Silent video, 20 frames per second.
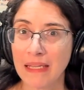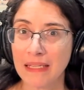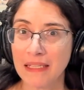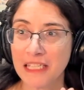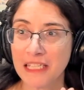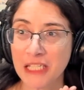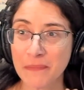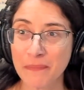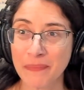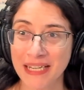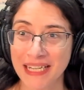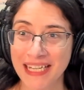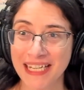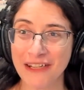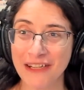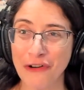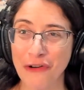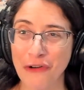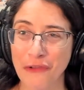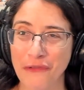
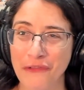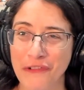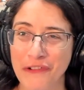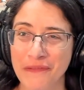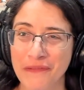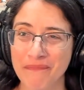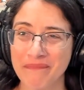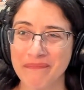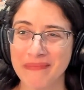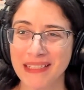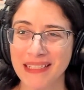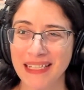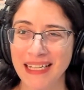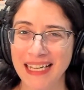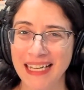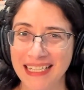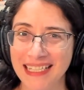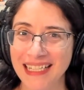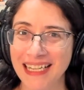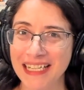Speaking of
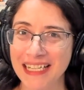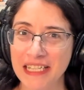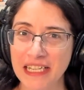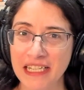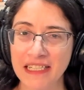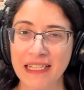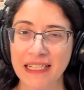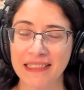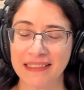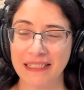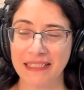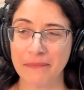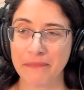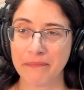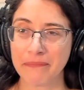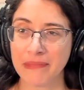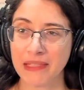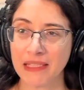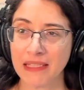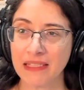analyzing data,
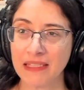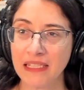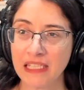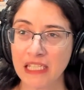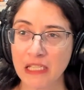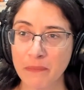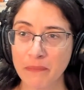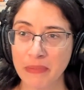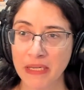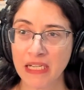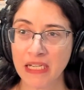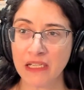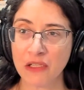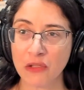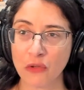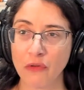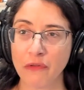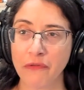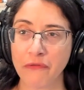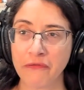the space
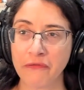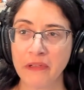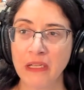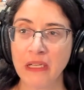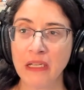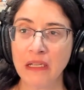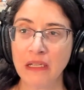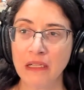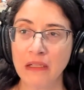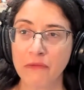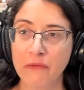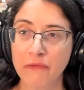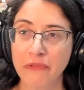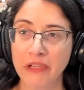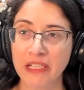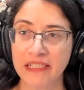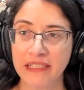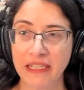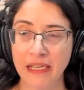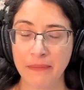of
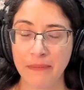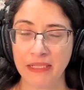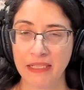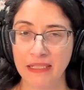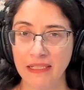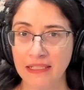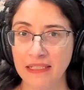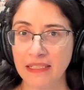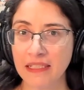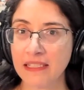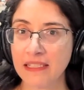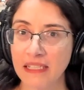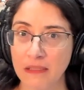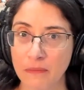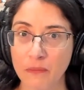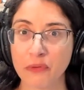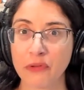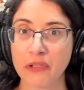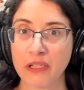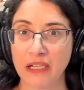real-time analytics in
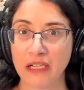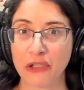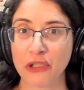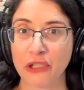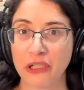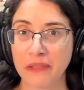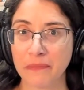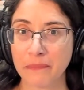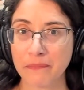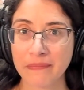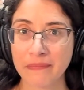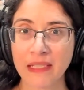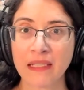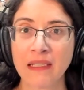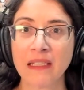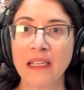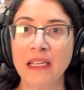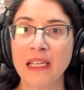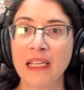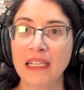production
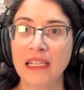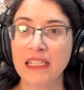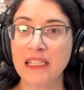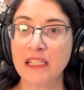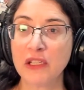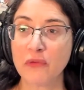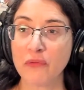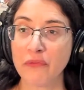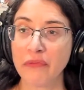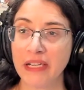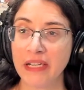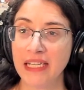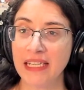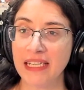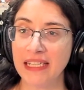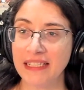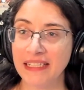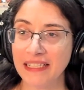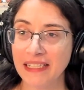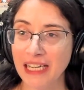is really
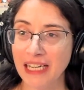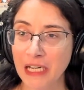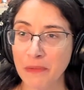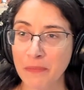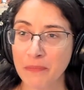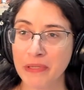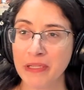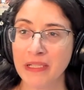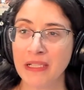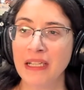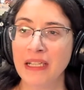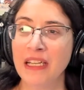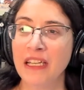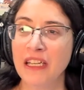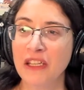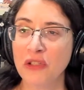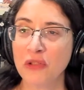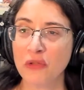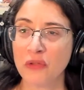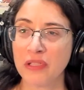heating up.
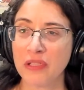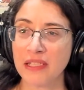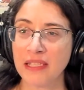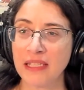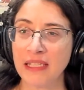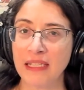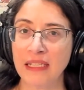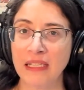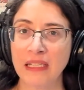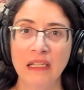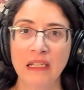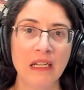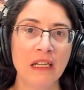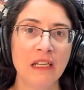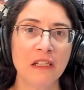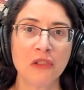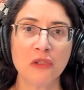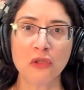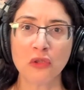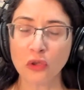You see
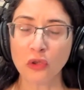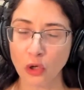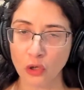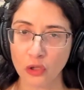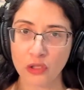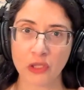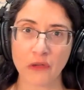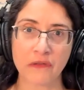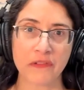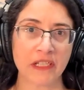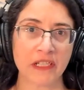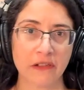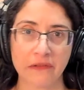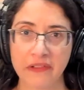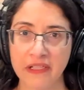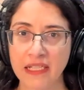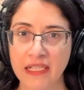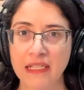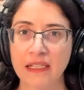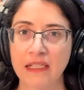tons of
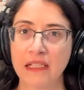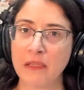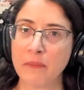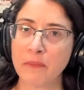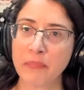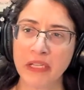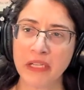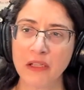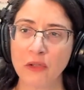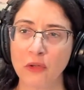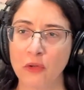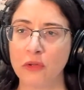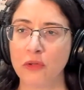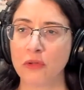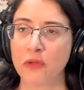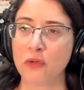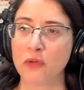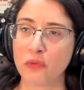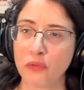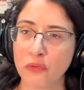services:
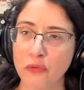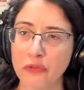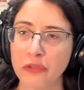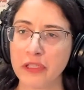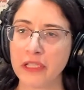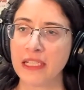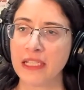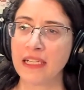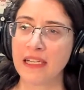Pinot, Druid,